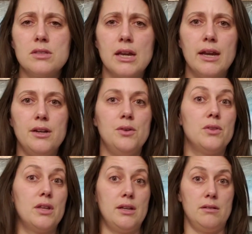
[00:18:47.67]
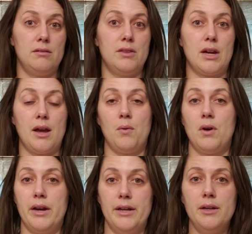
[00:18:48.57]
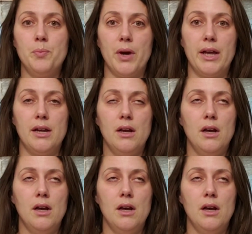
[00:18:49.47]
that I knew that I wanted, but